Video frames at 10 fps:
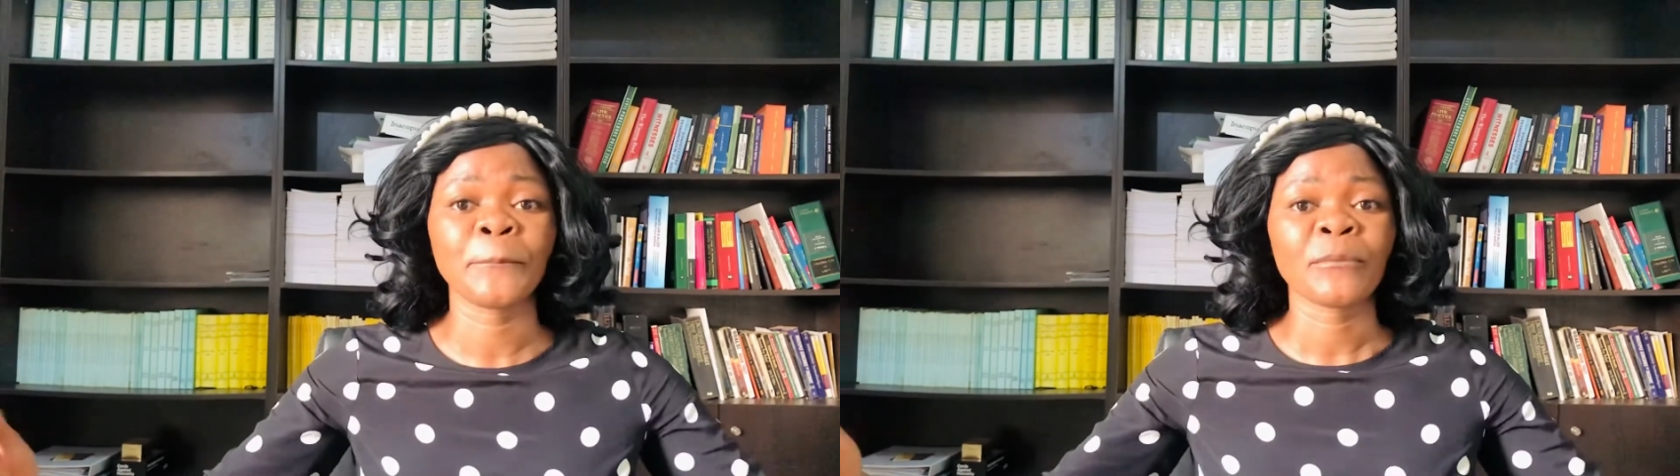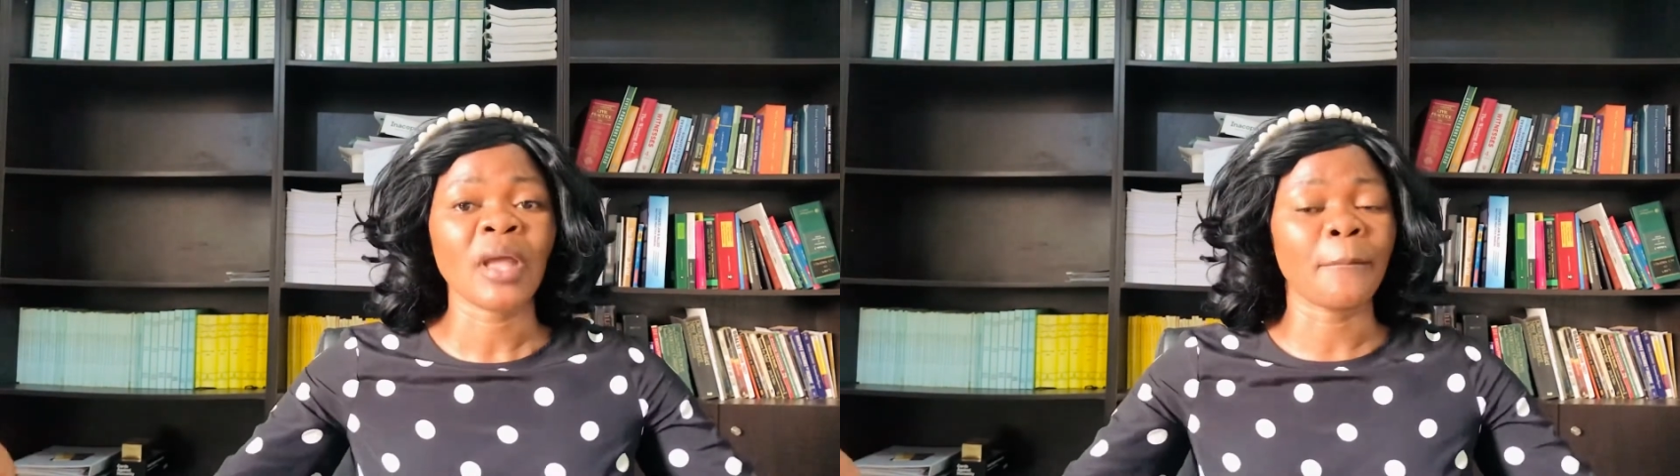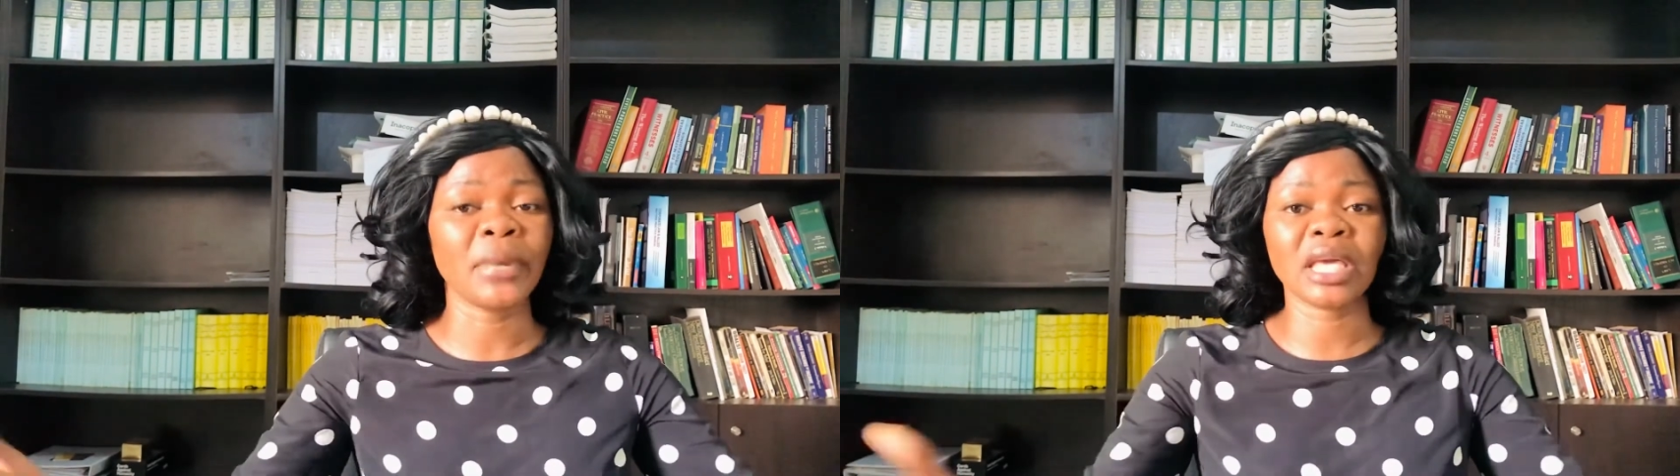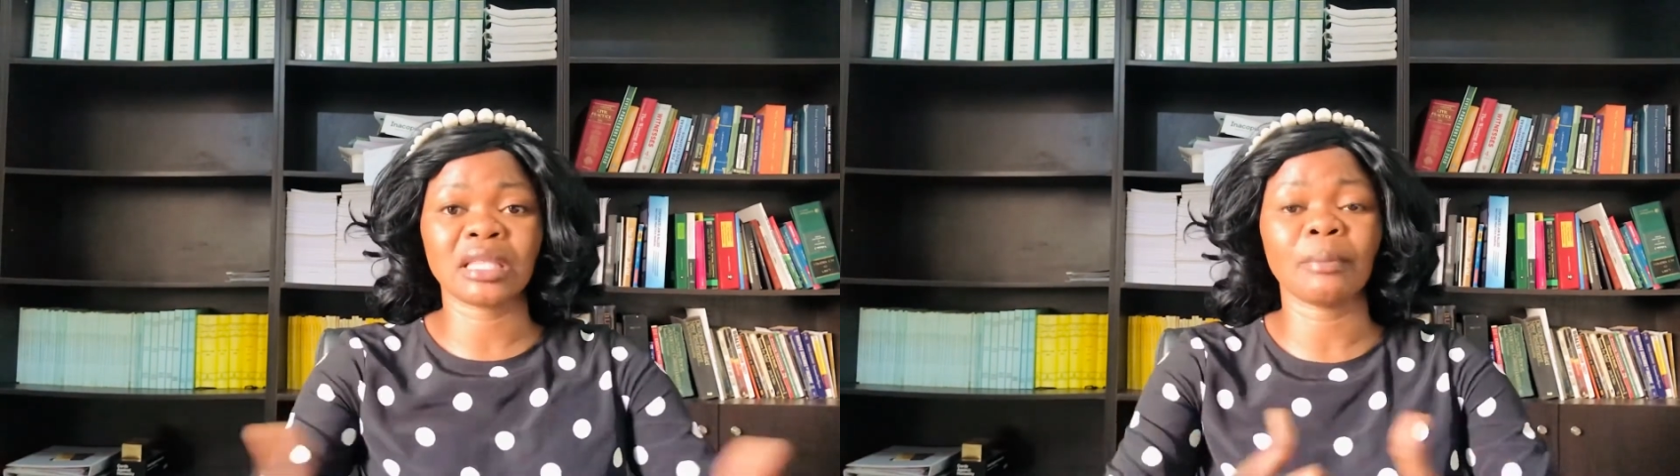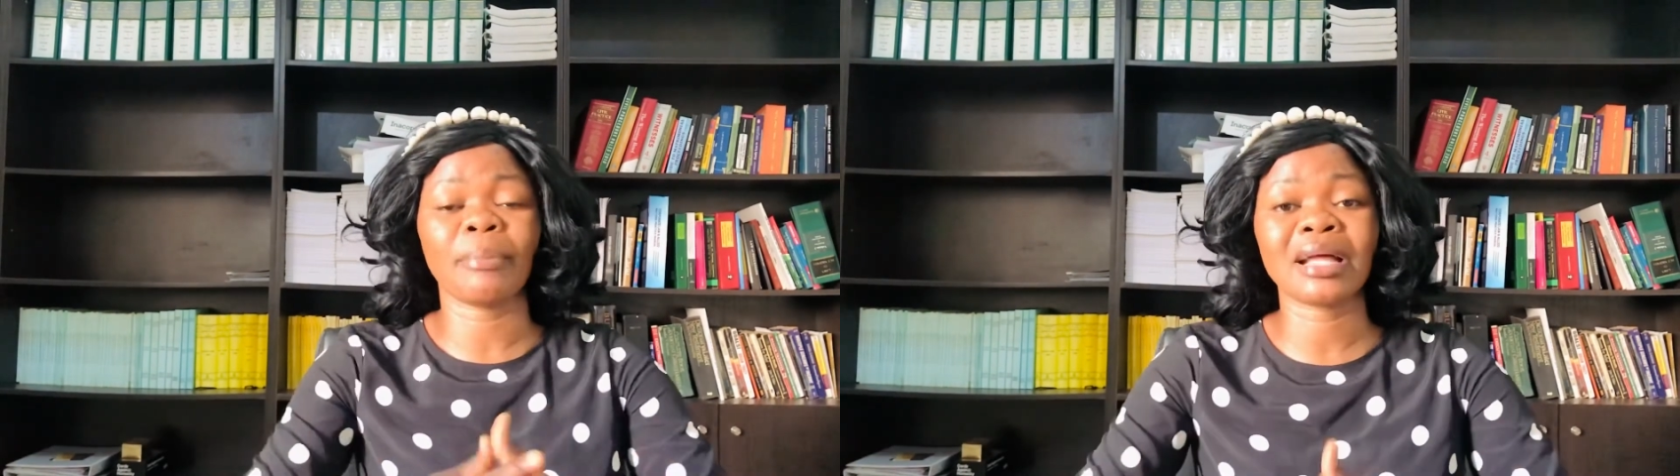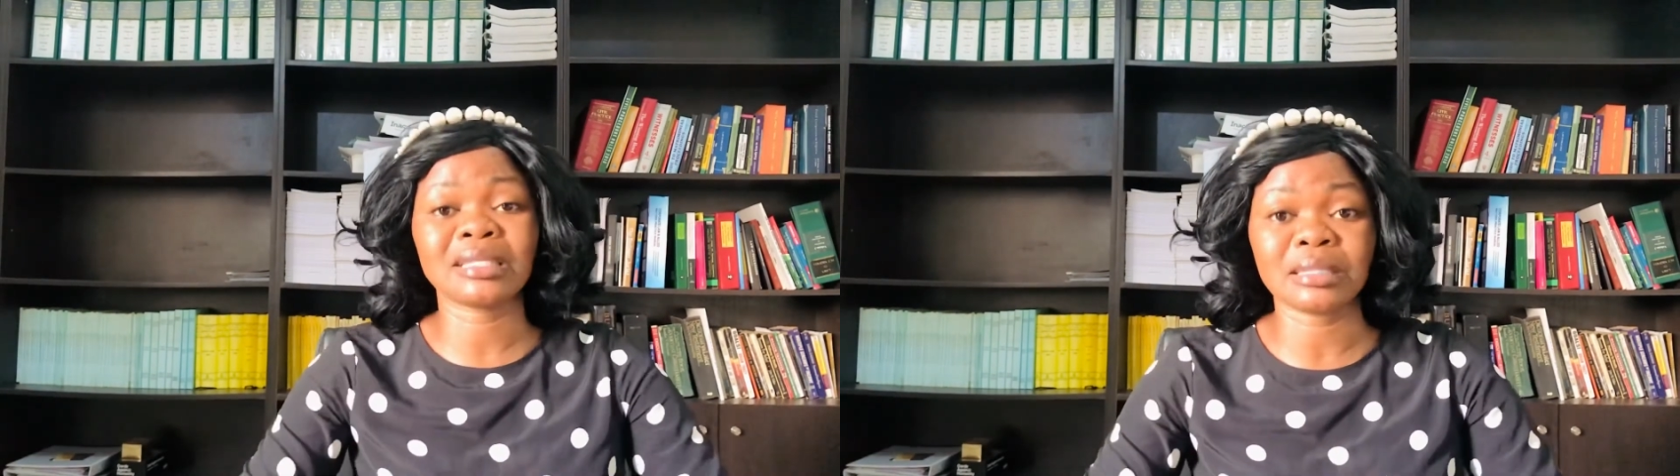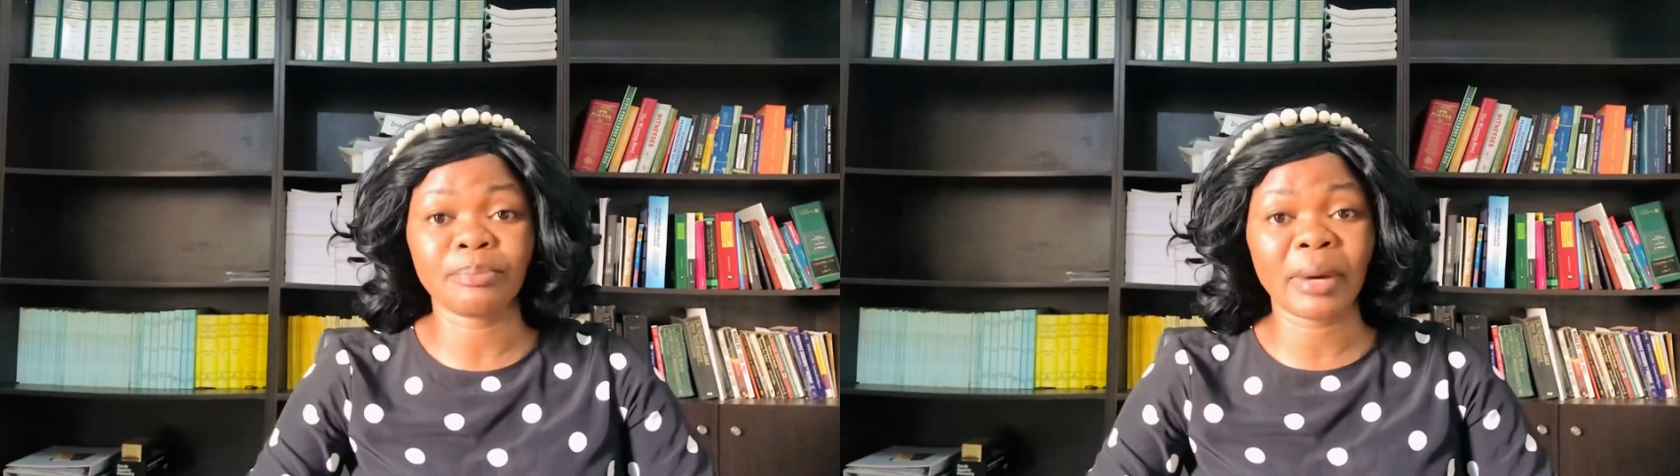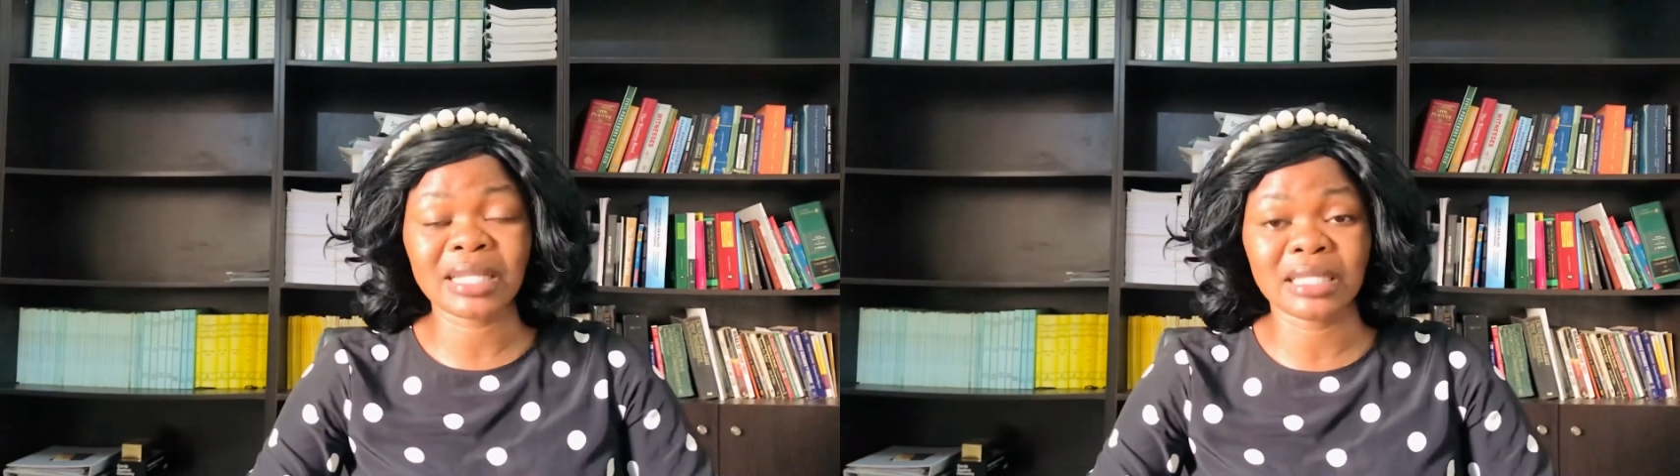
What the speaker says: make the parties